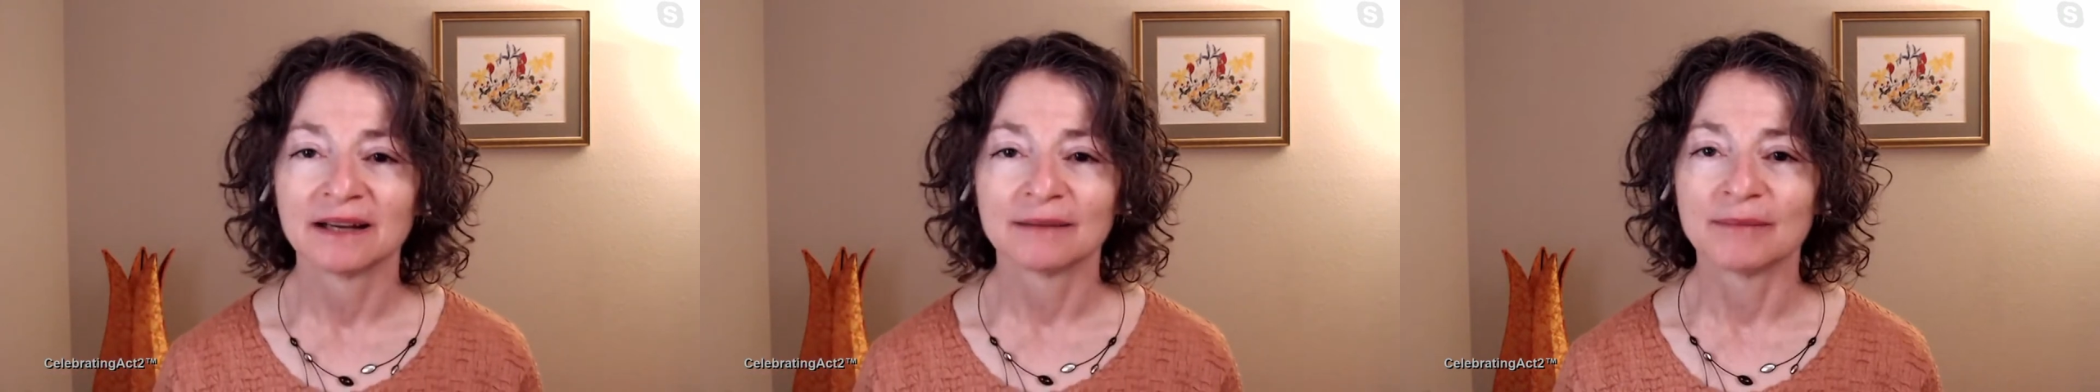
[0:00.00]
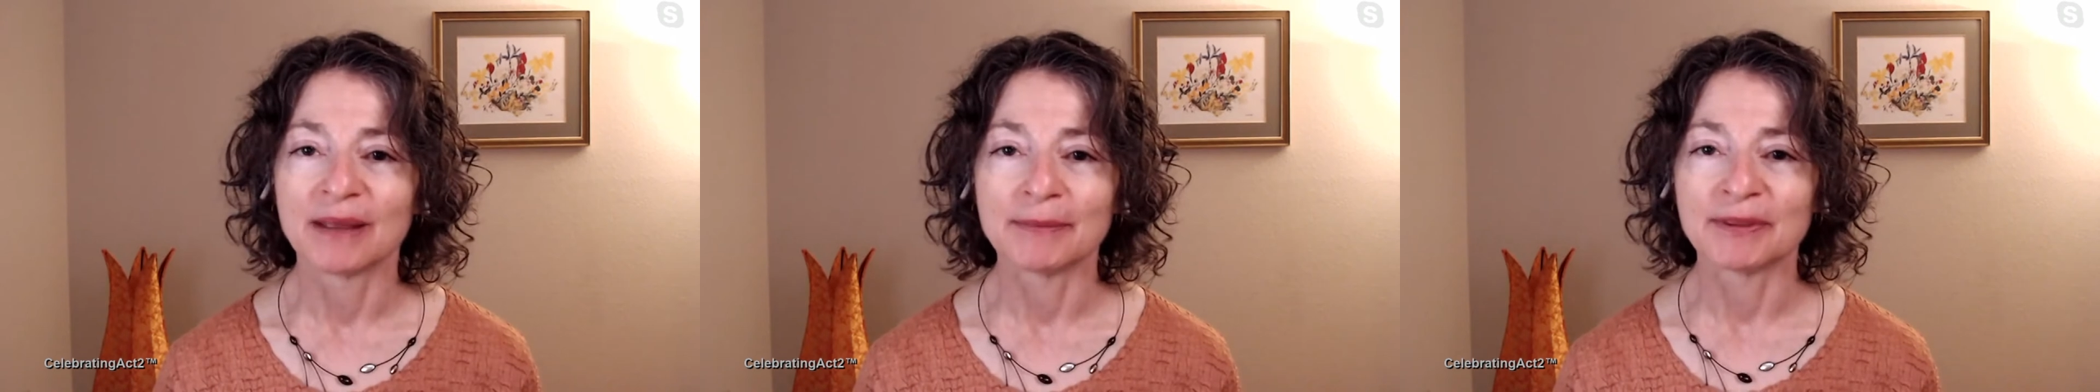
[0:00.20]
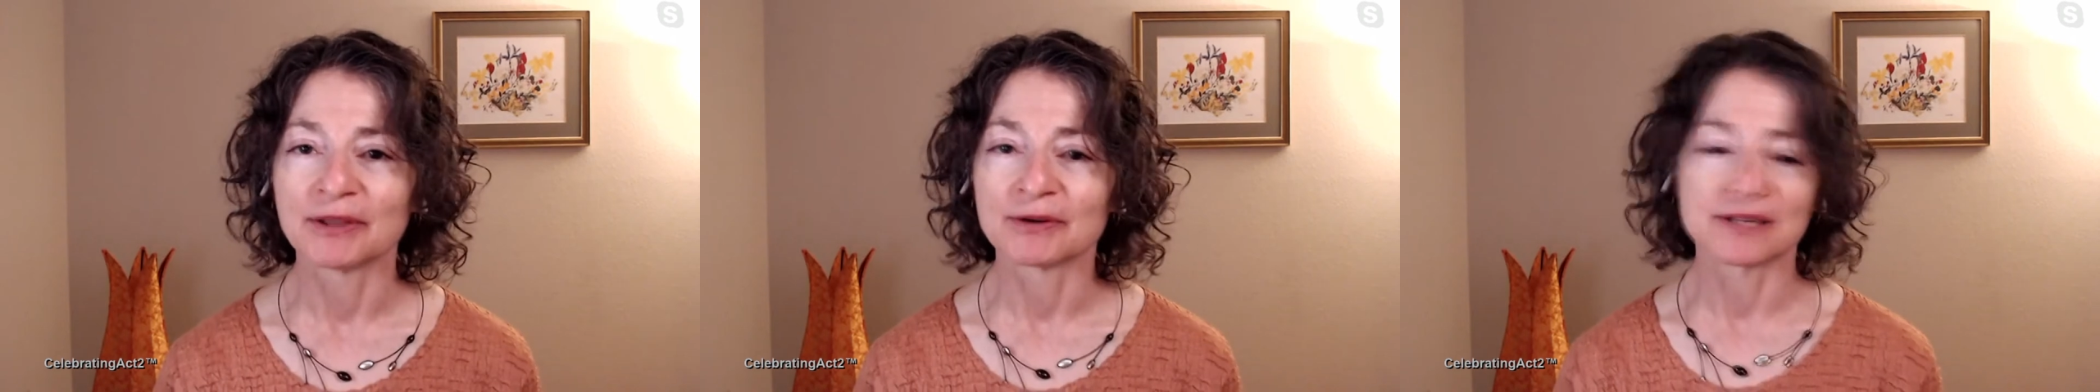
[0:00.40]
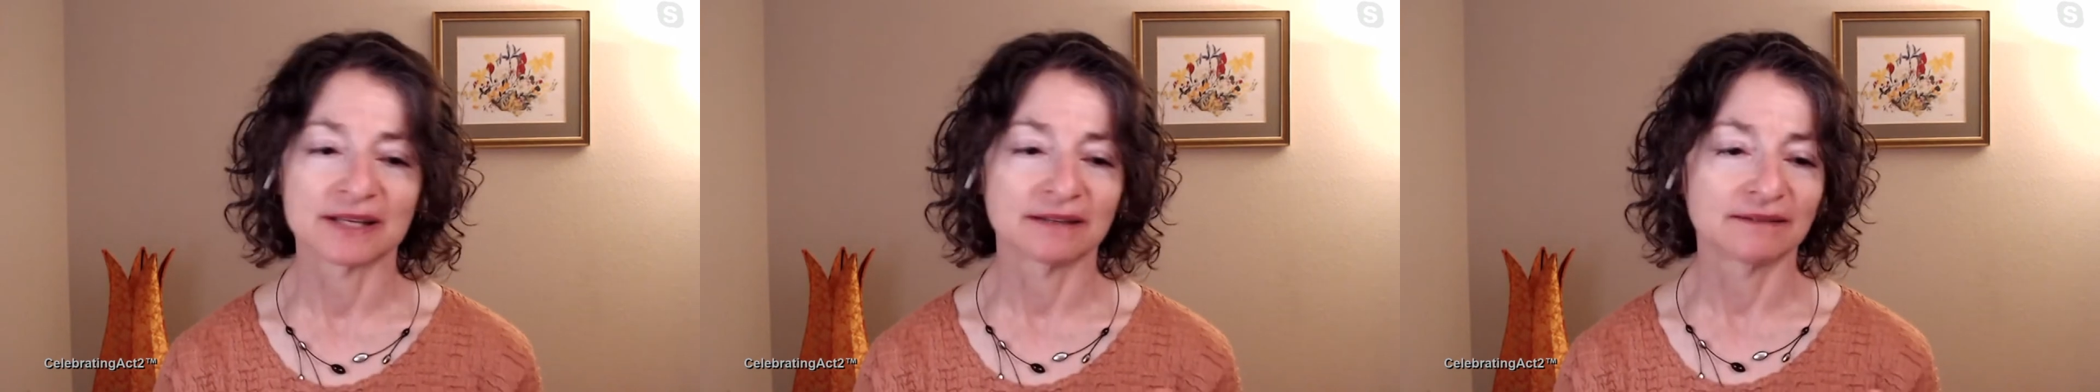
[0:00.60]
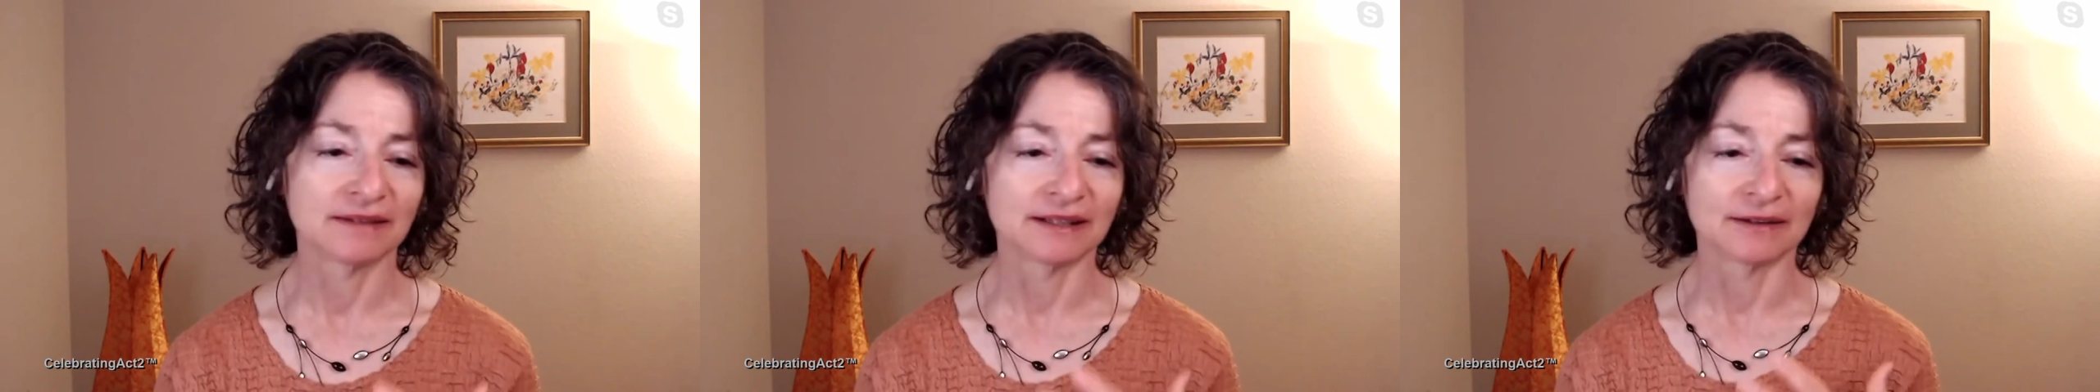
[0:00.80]
maybe there's a
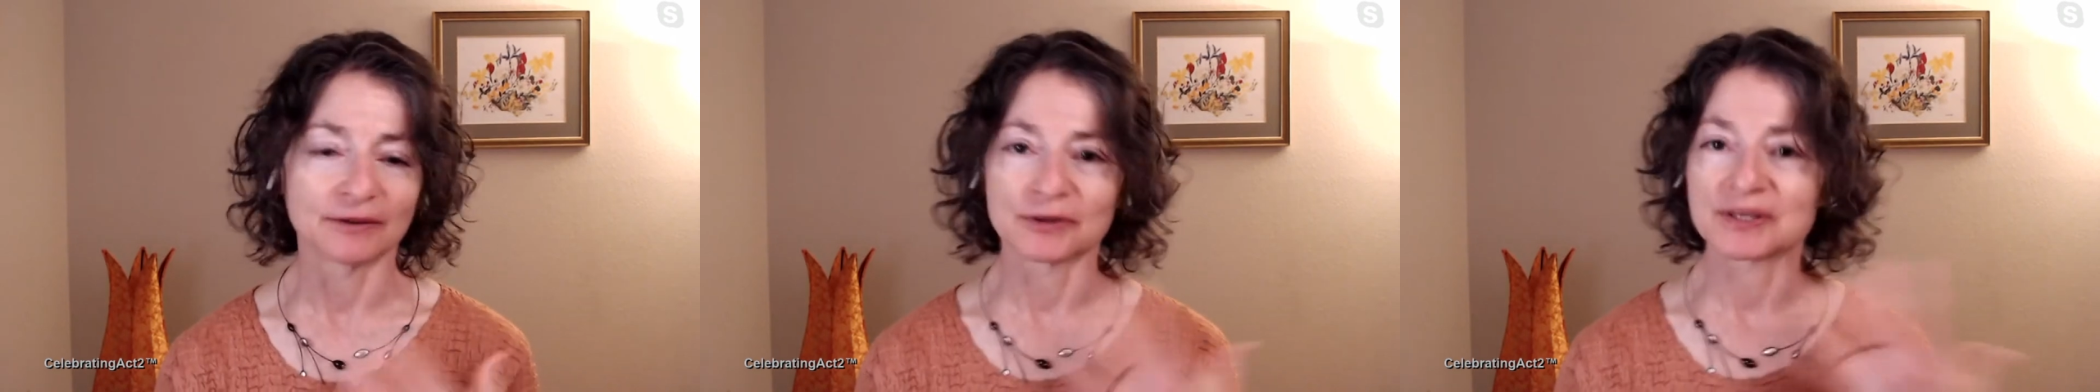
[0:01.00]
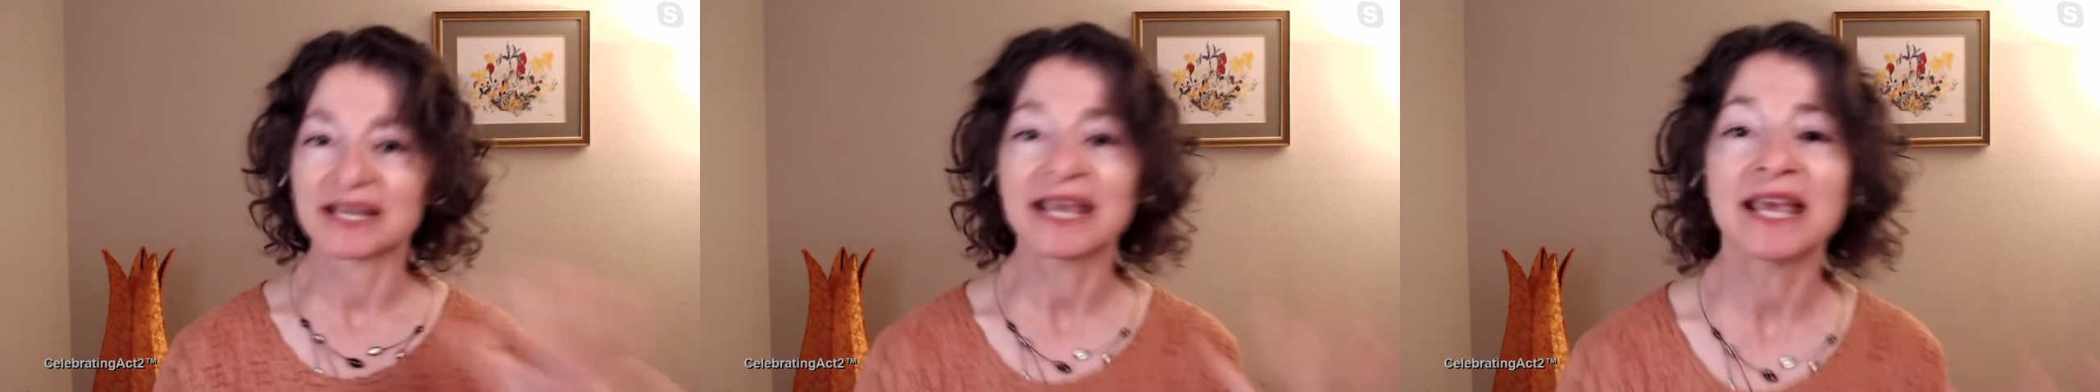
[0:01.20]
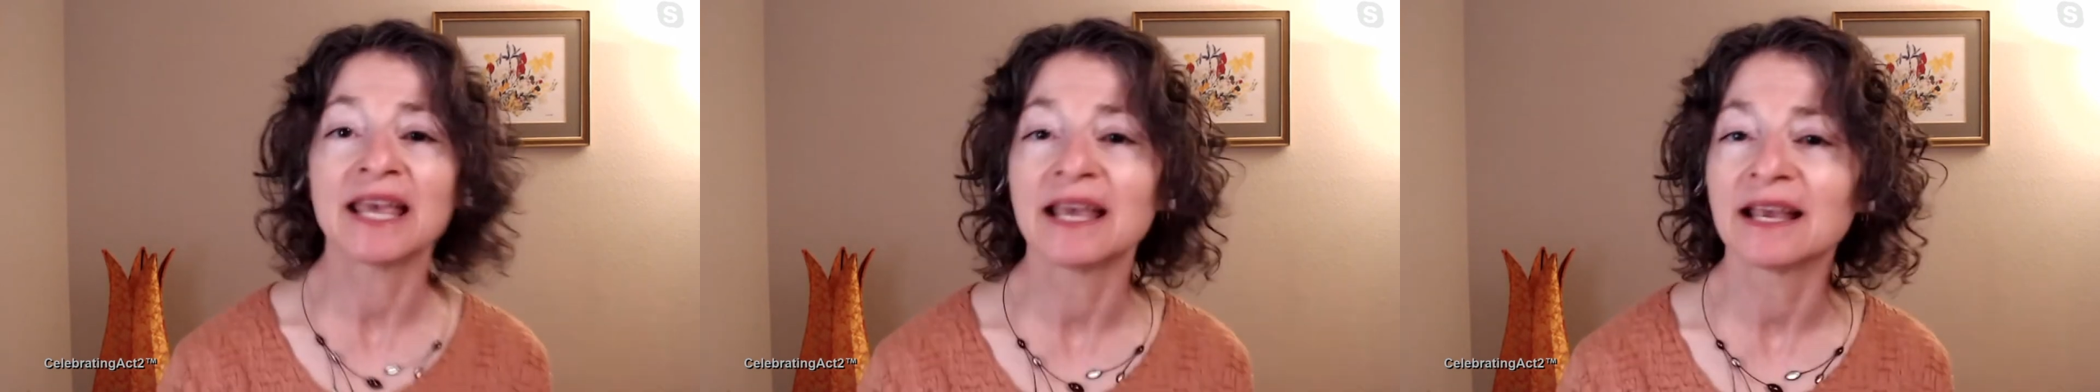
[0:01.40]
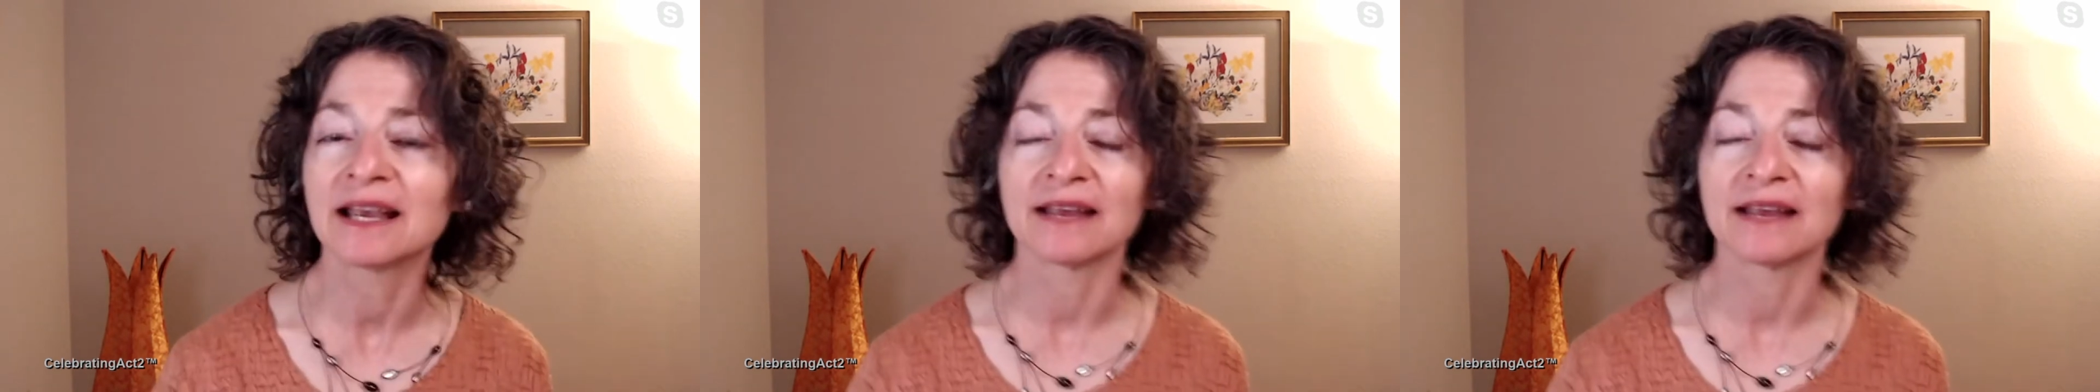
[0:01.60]
you know there's kink